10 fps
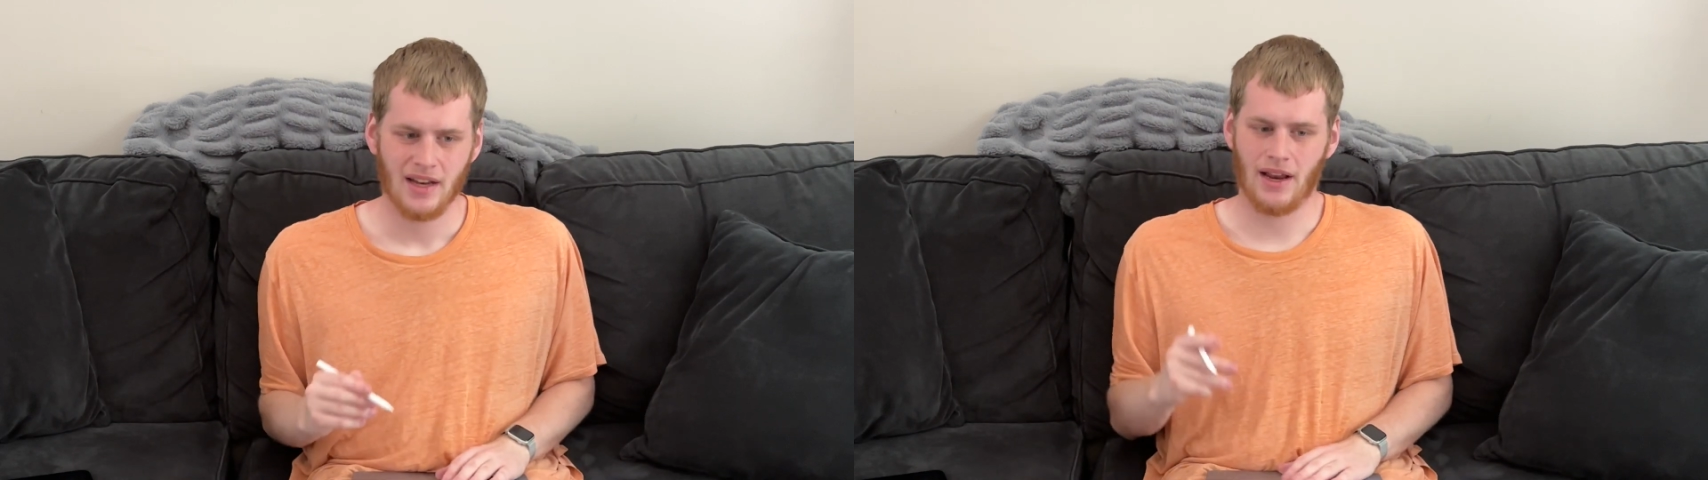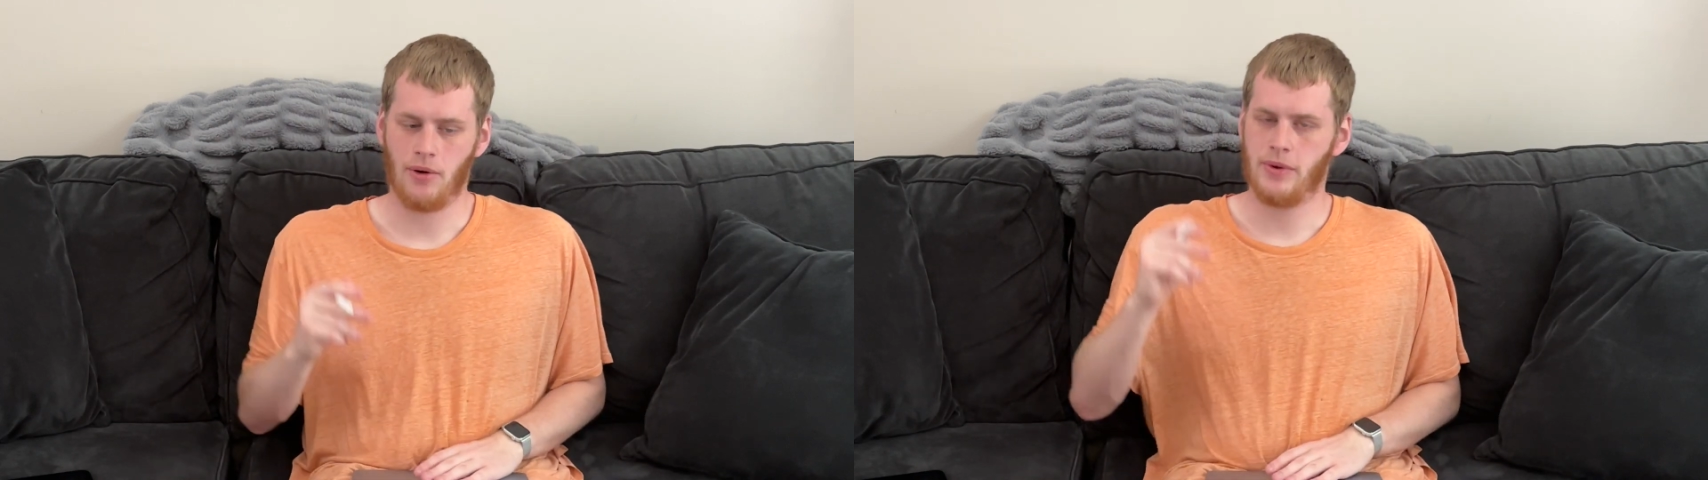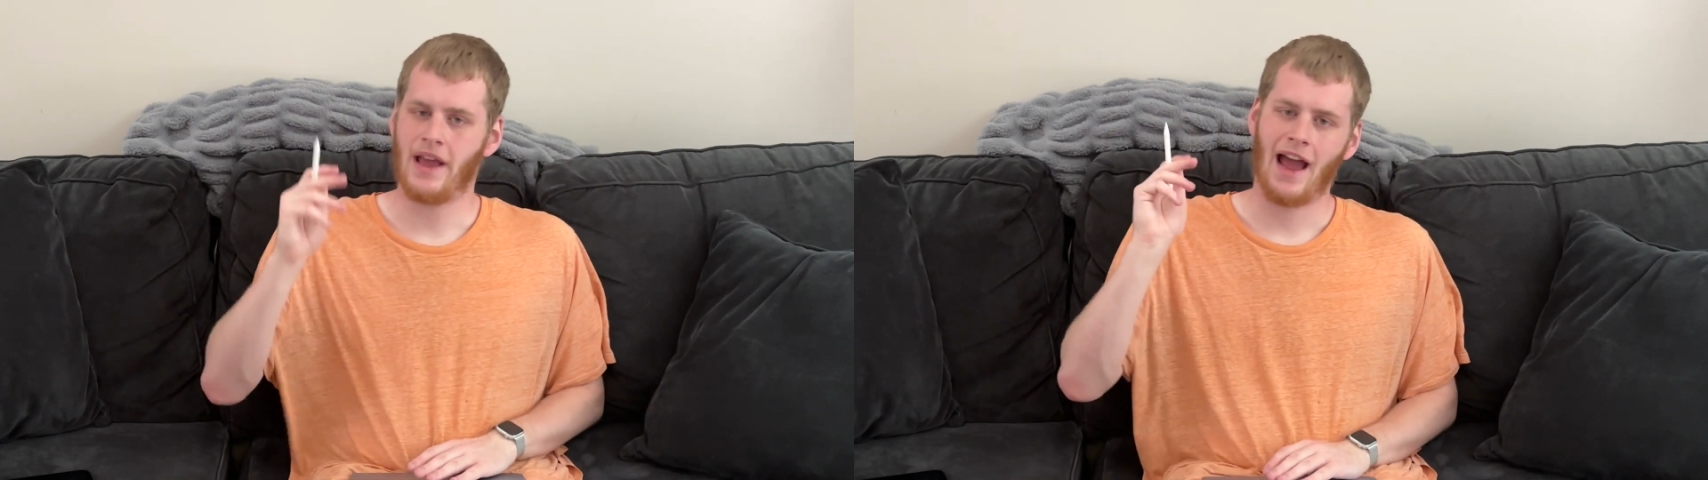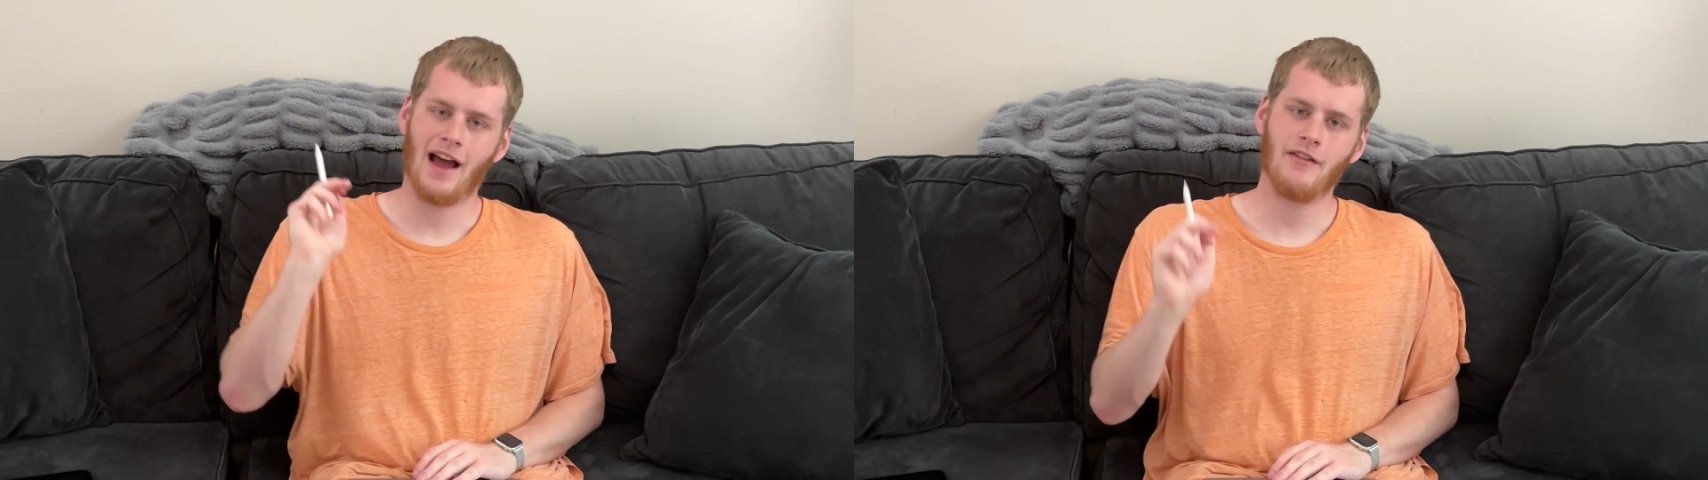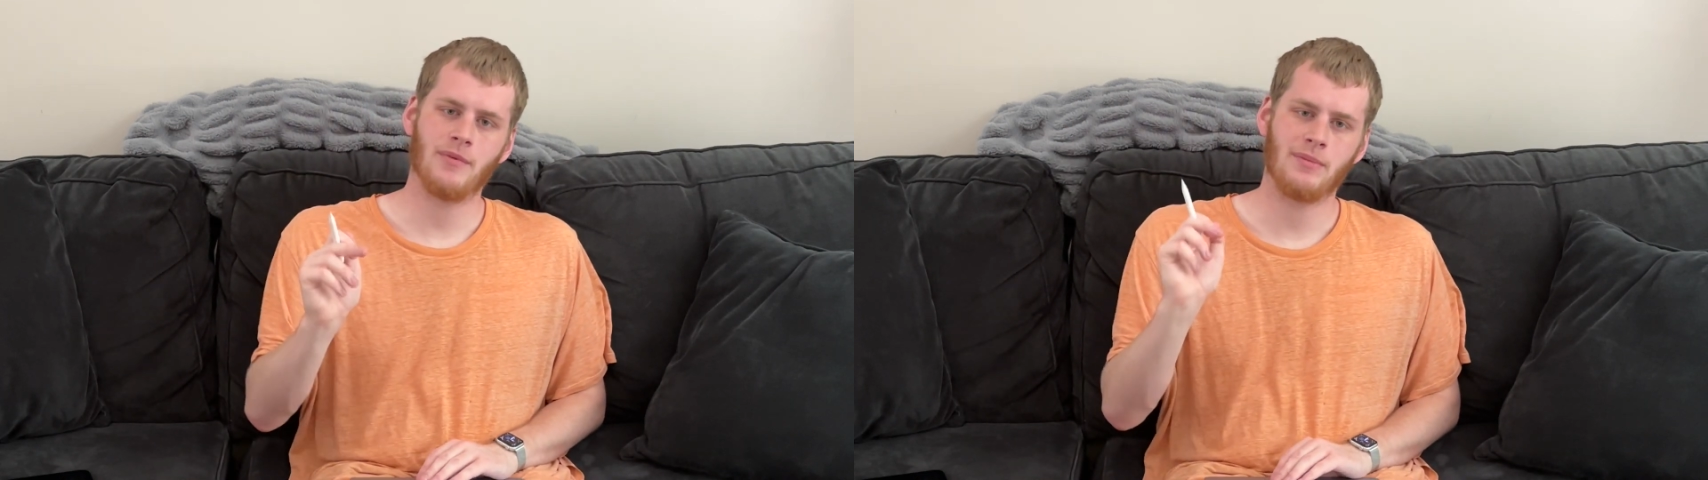Now, we
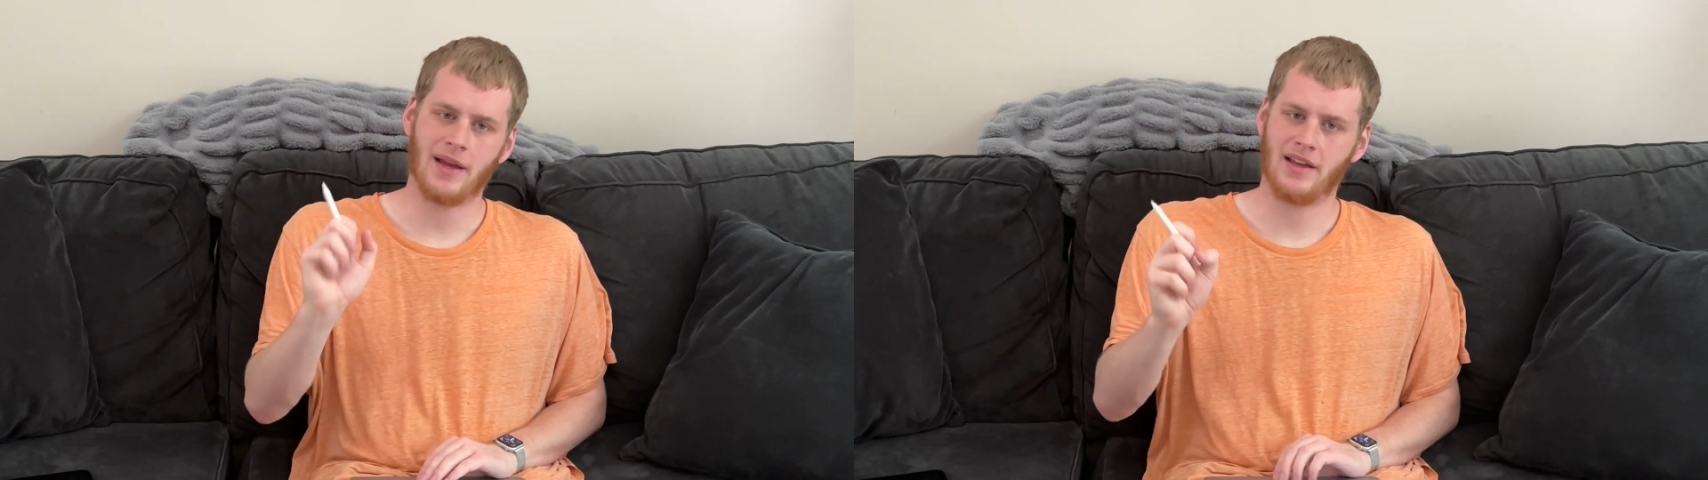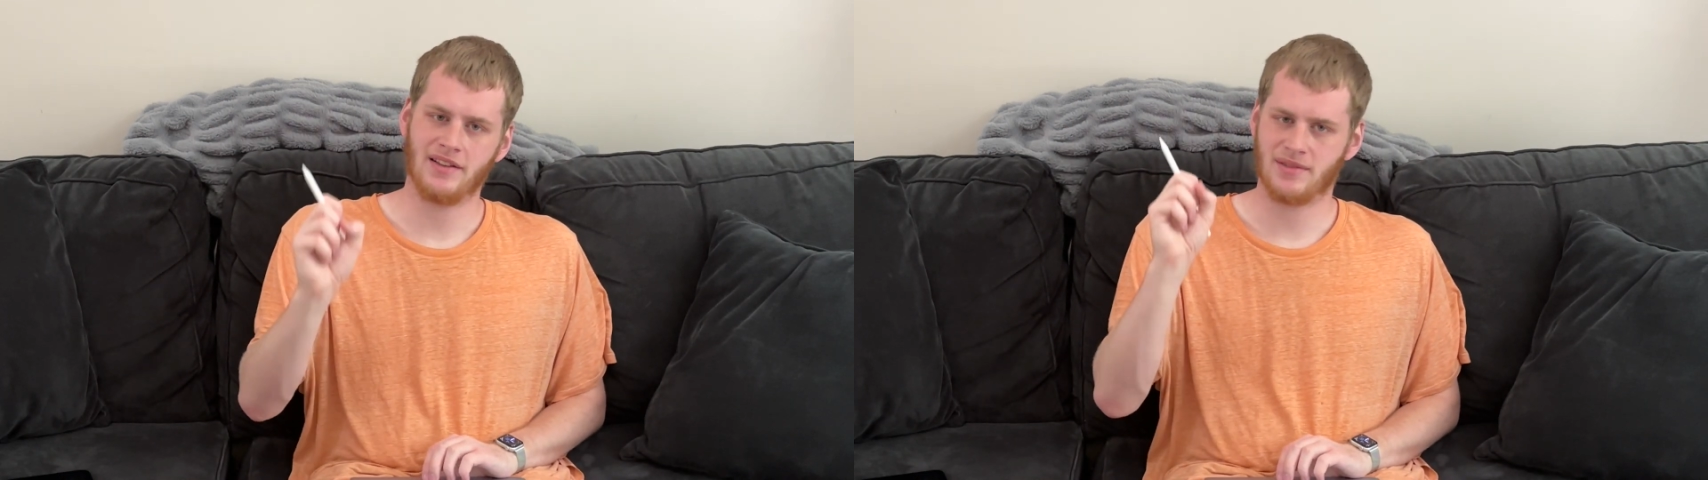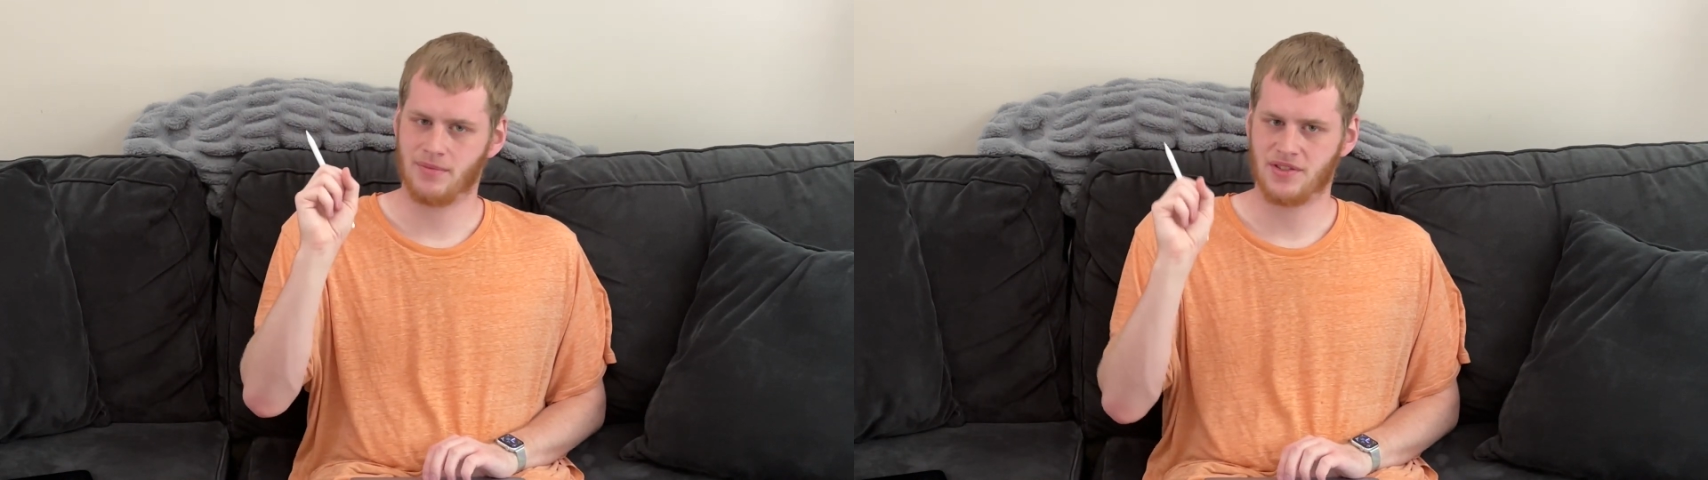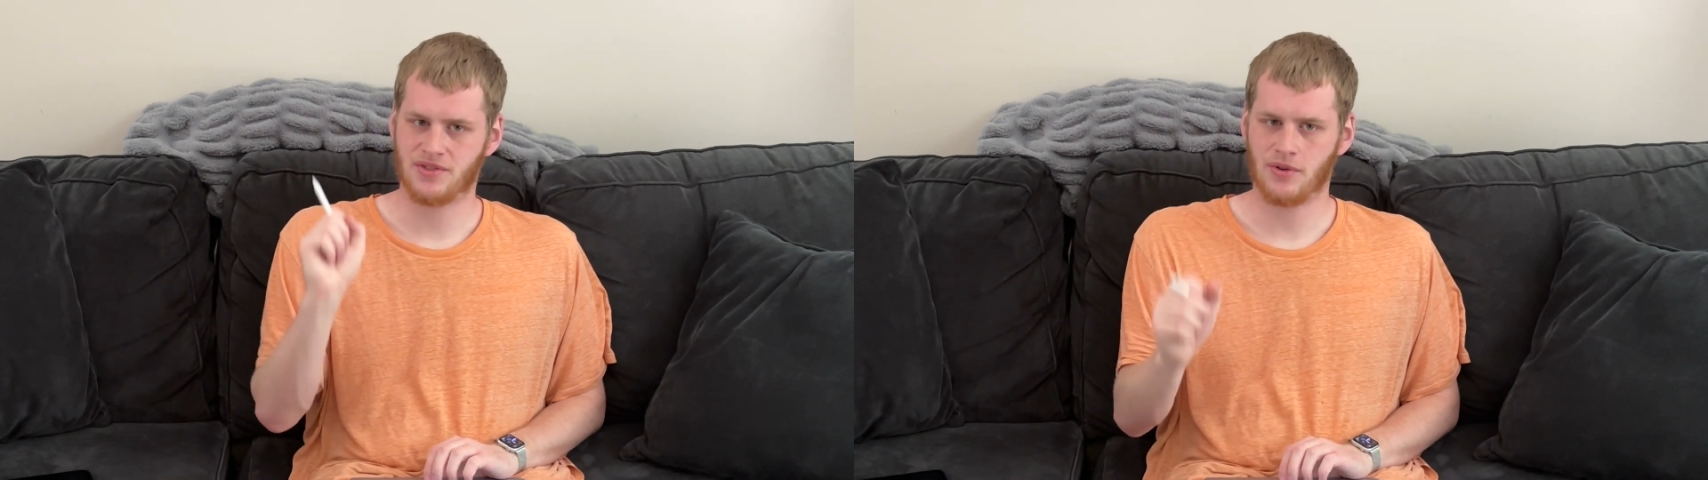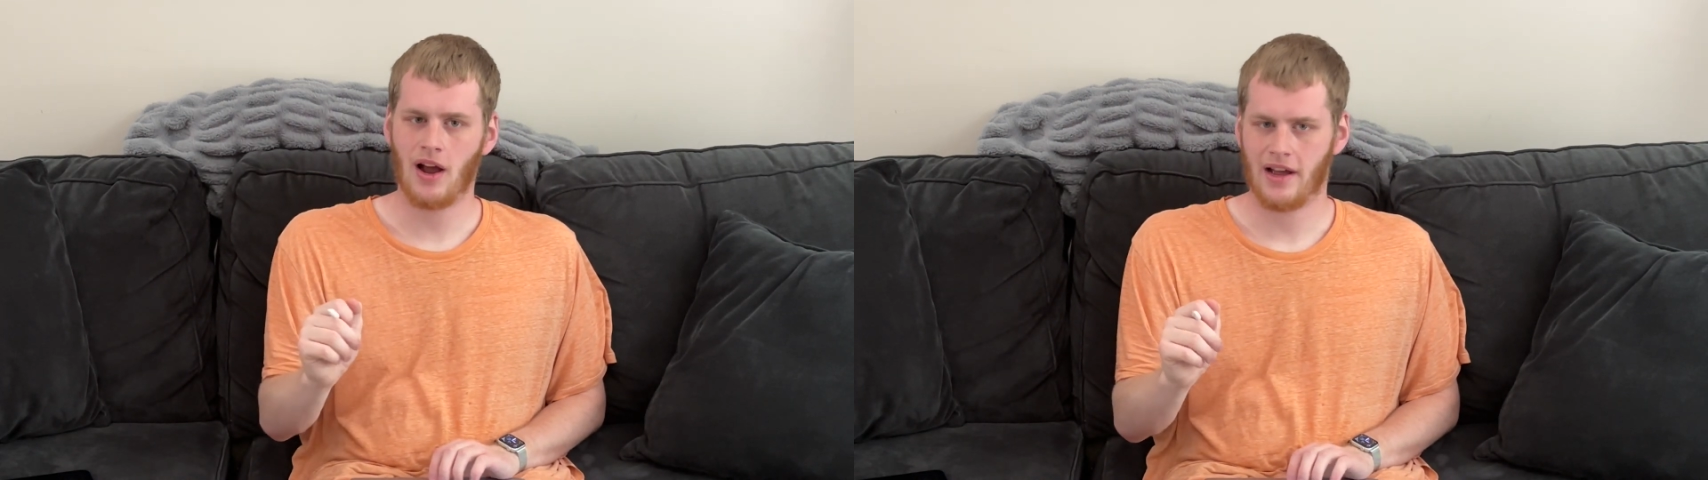have been making some
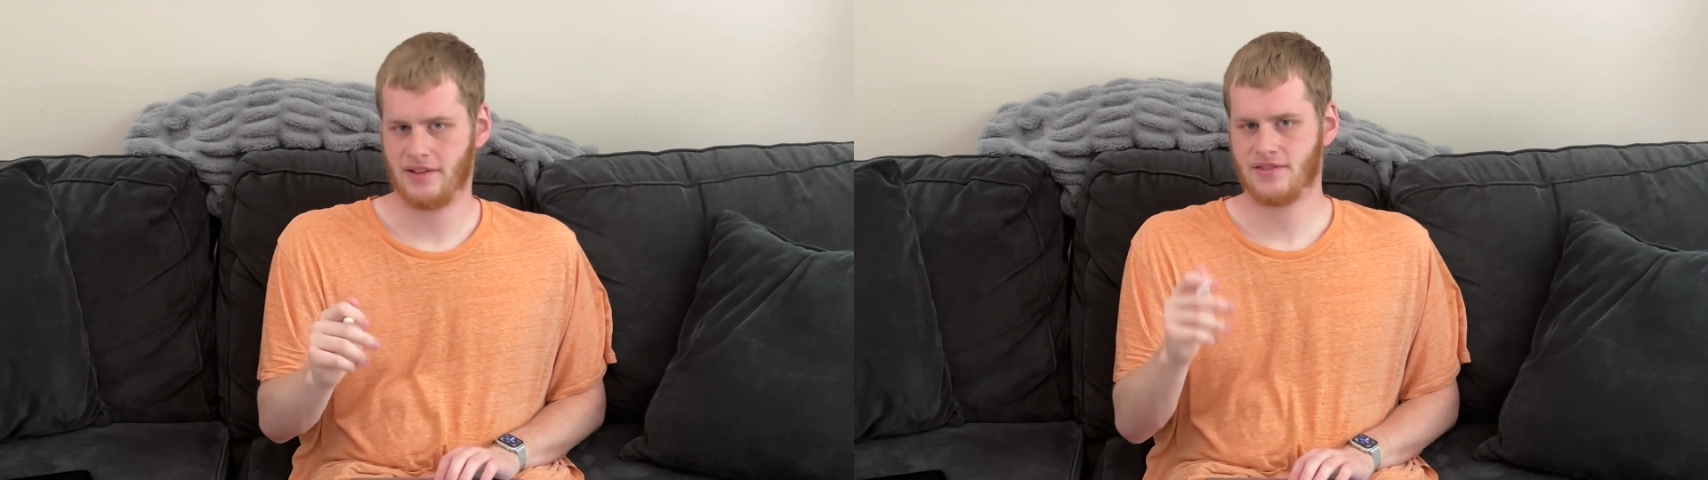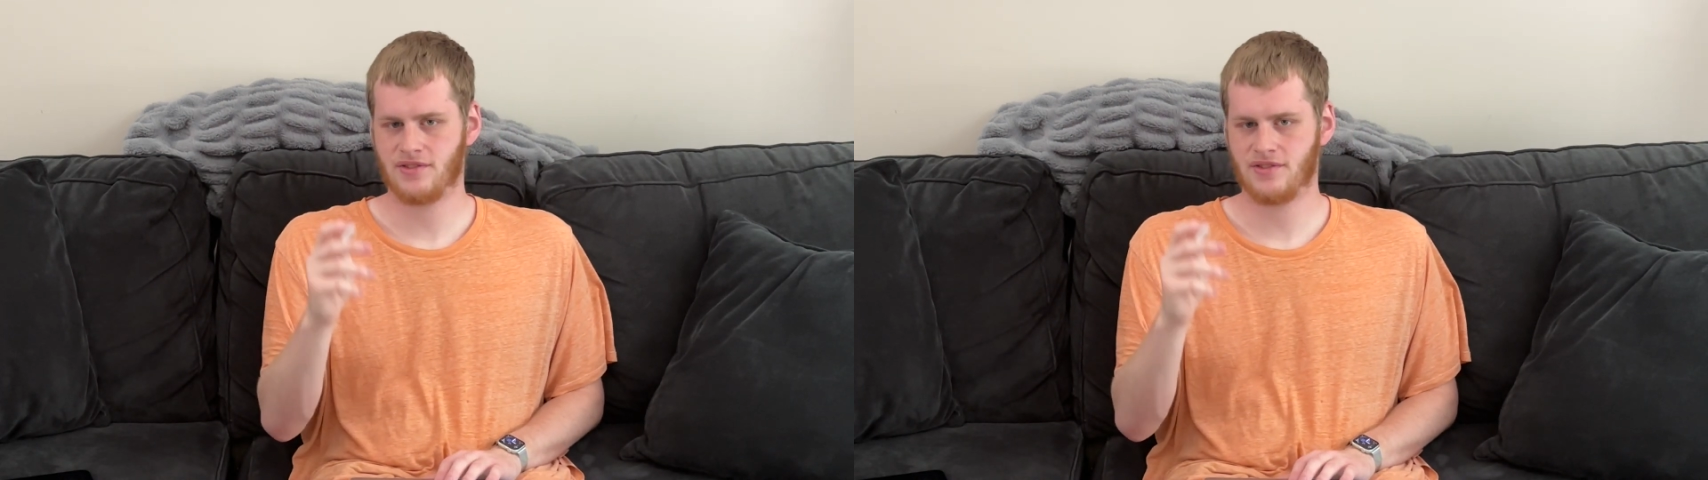strides